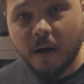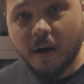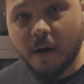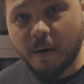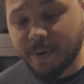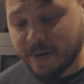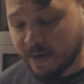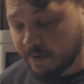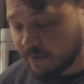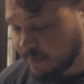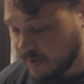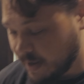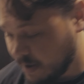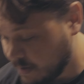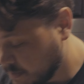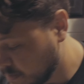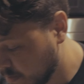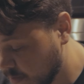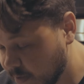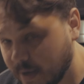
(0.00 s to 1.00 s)
all we gotta do
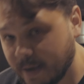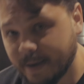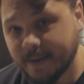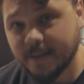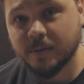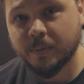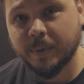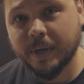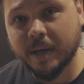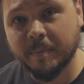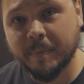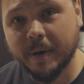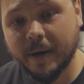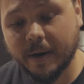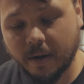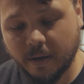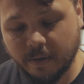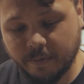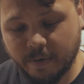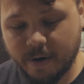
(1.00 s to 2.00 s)
now is we combine
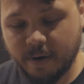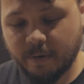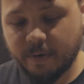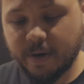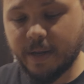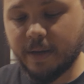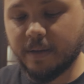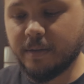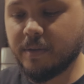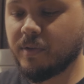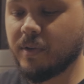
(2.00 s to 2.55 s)
all of our ingredients.